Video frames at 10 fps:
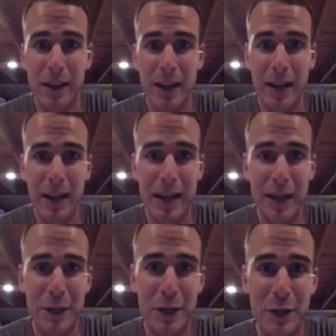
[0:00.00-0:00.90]

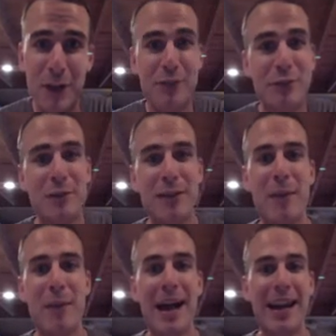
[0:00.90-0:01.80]
On the Tuesday
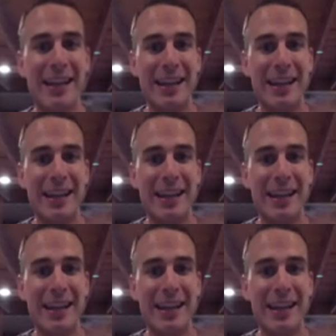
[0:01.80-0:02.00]
back,